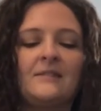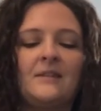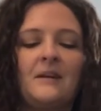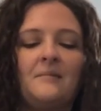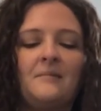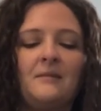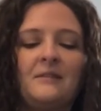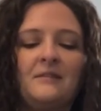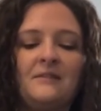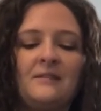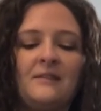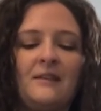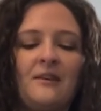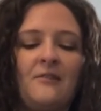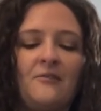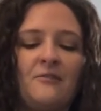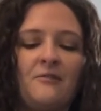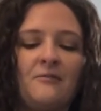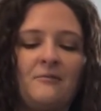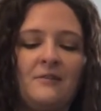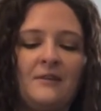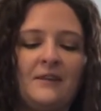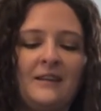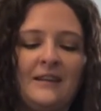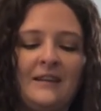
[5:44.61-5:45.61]
coming together
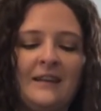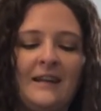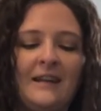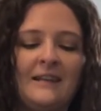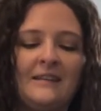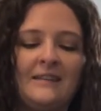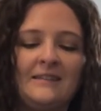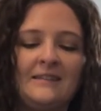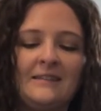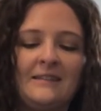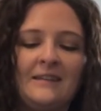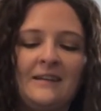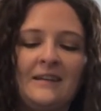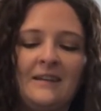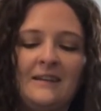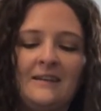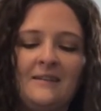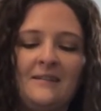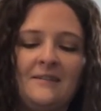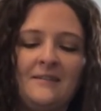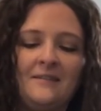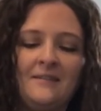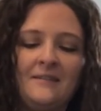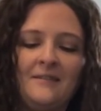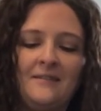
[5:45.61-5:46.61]
really nicely.